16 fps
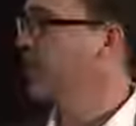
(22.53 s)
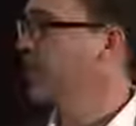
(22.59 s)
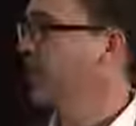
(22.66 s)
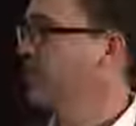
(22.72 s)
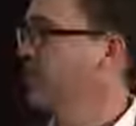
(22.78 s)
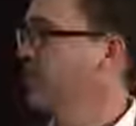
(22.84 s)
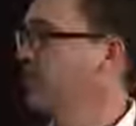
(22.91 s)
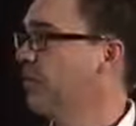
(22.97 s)

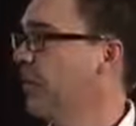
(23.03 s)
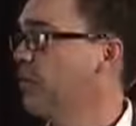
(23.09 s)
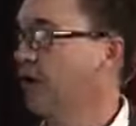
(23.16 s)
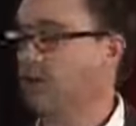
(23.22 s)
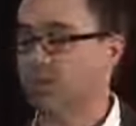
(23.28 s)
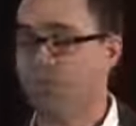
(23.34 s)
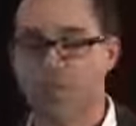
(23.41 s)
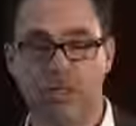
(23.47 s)
Right? So if I
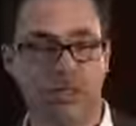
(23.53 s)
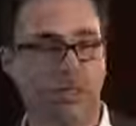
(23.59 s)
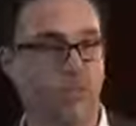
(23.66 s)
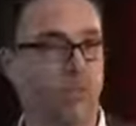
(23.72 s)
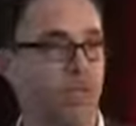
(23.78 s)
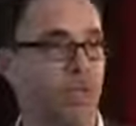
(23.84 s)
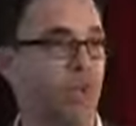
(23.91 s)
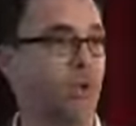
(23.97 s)
wanted to teach
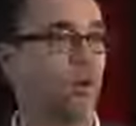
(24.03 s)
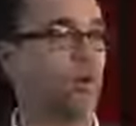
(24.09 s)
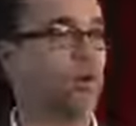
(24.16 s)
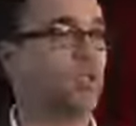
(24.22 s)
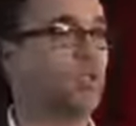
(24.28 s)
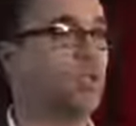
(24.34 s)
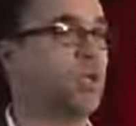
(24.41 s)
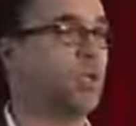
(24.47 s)
something like
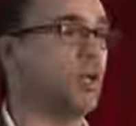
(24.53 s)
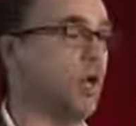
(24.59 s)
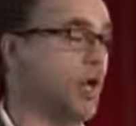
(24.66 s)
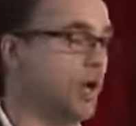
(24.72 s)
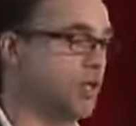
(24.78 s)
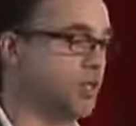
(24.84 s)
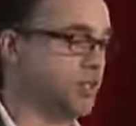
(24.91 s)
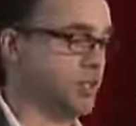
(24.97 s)
opportunity cost,